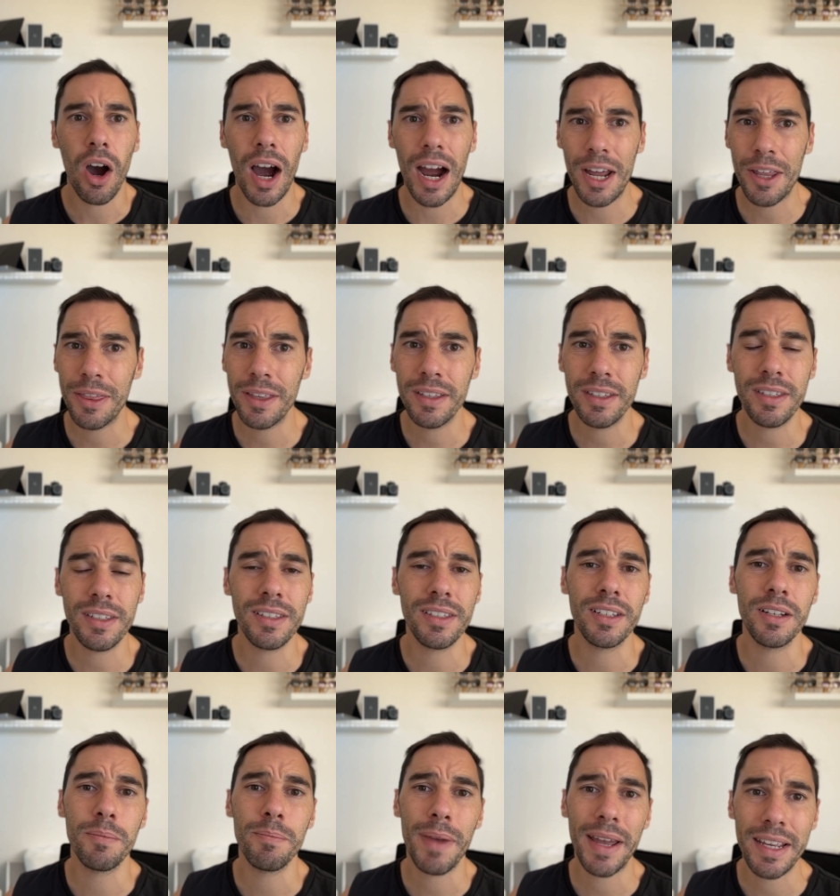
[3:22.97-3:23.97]
I think this is
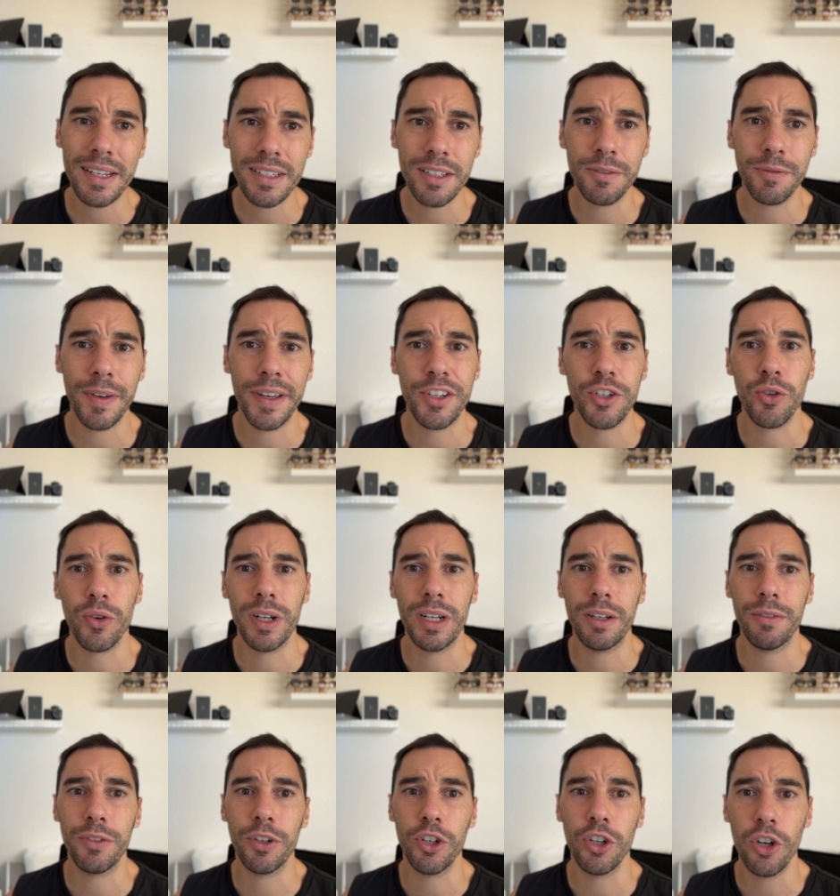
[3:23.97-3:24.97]
an amazing feature, and
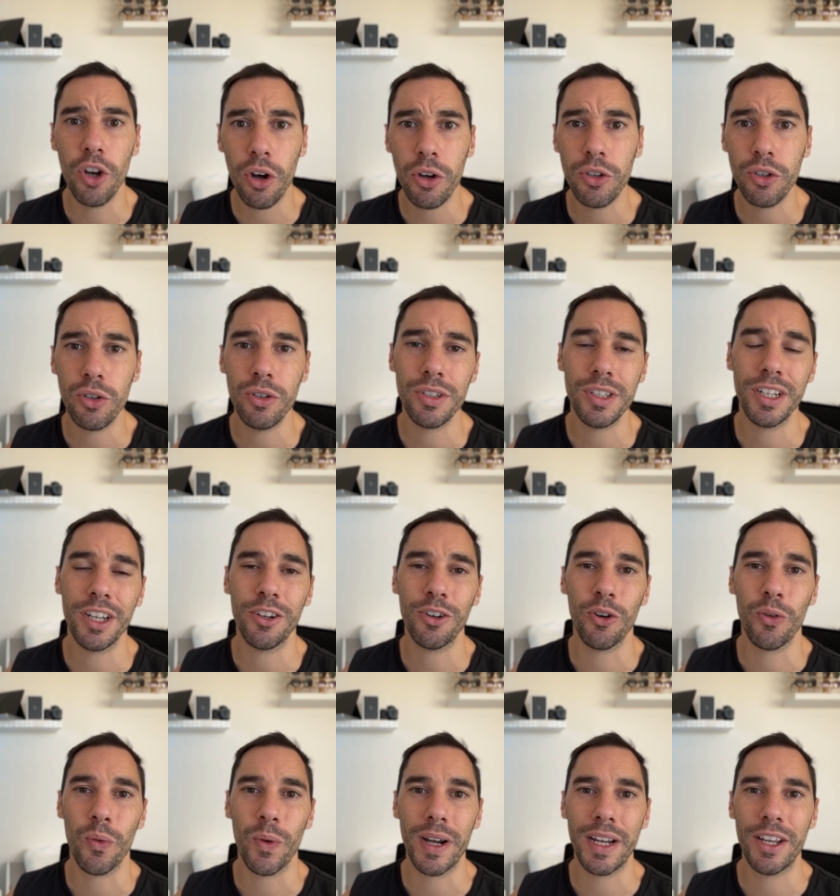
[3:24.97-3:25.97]
if you're not using it
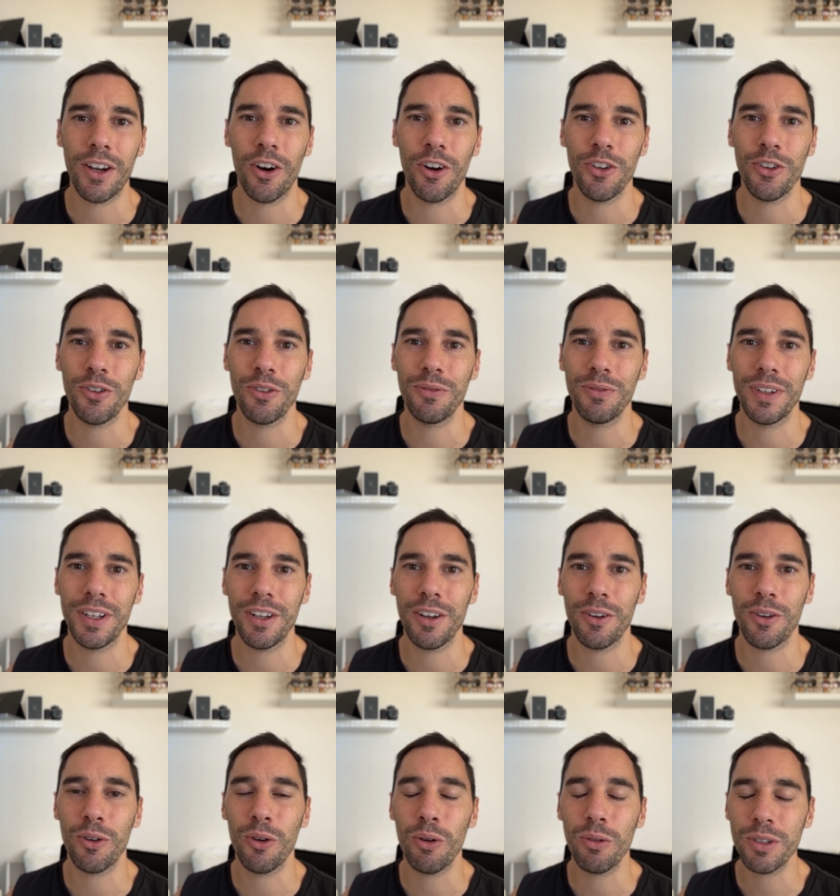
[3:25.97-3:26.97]
already on your
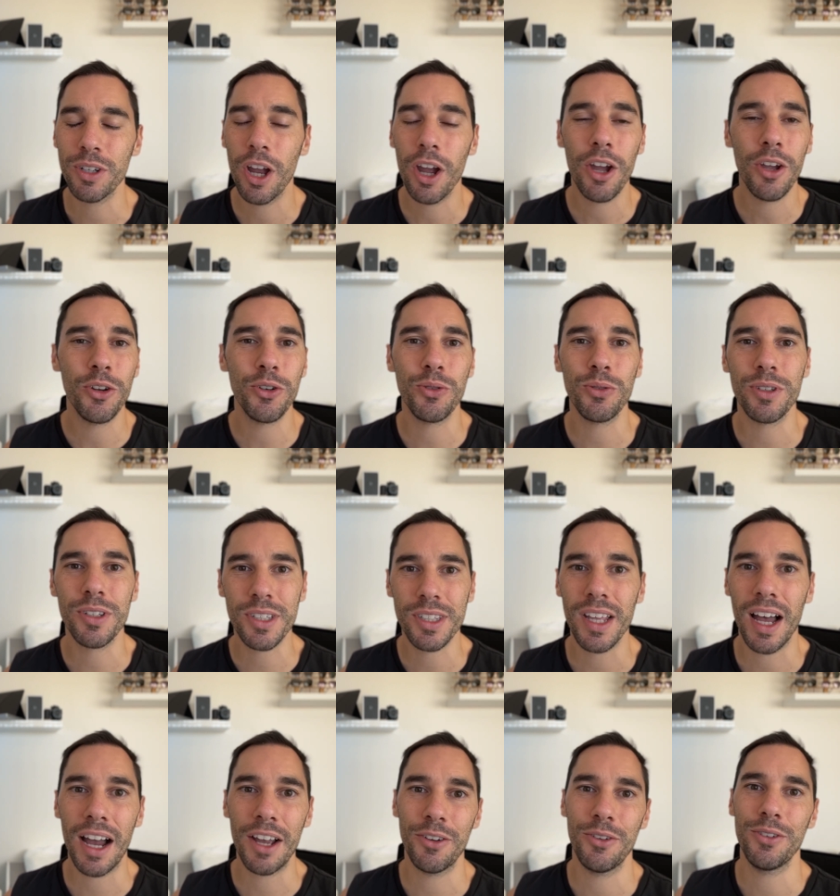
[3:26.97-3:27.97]
video calls, you should
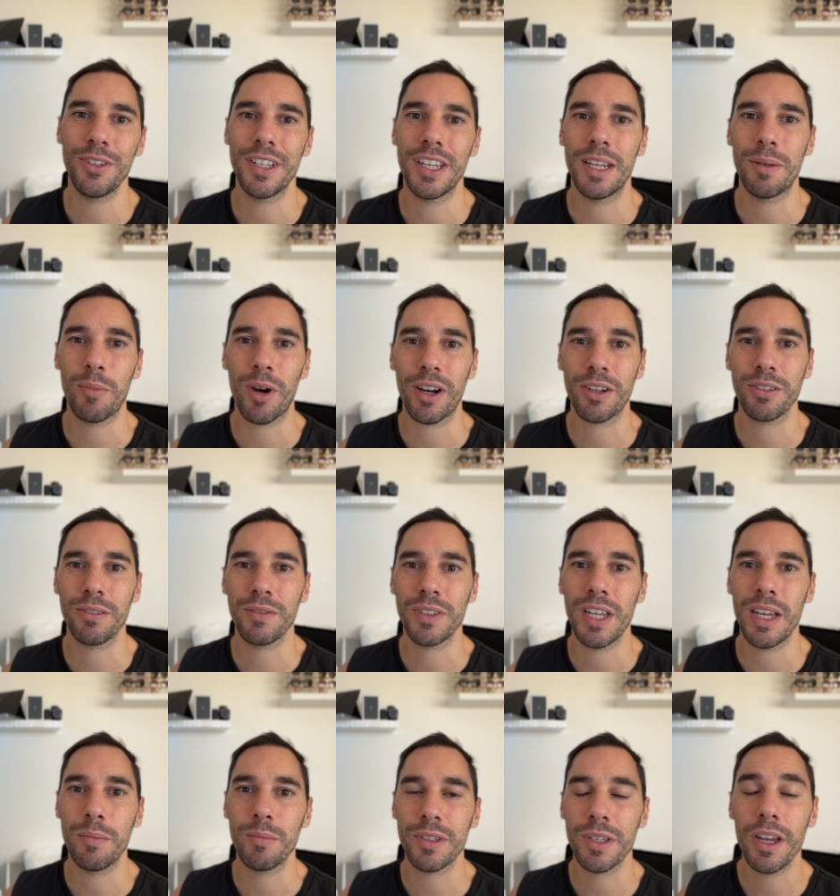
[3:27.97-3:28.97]
start using it in Microsoft
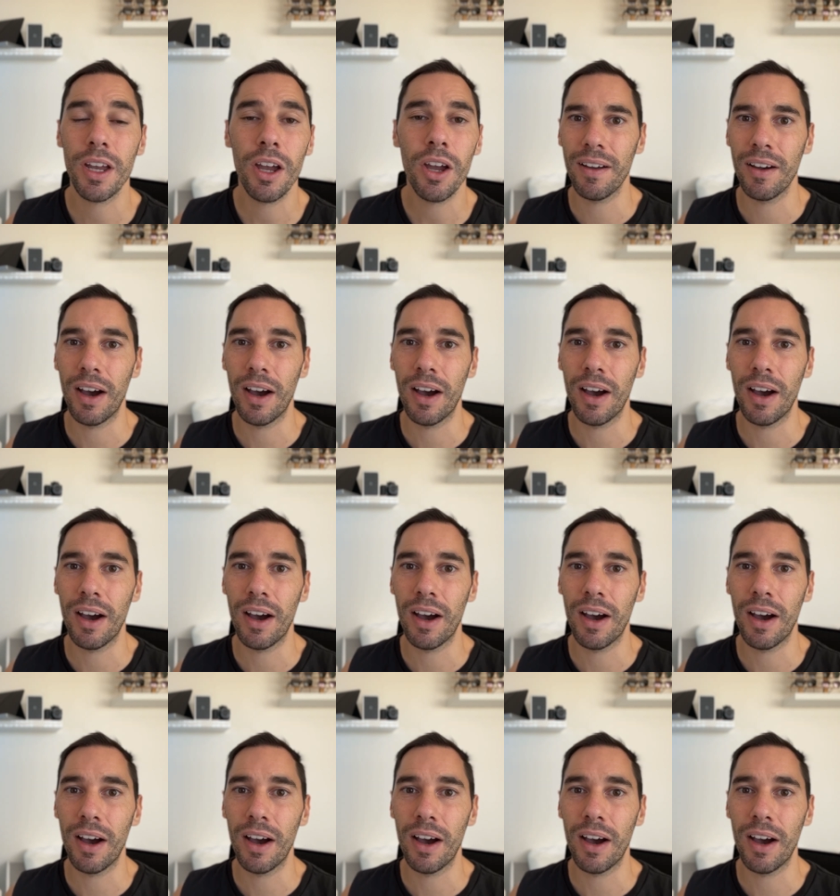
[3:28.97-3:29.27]
Teams.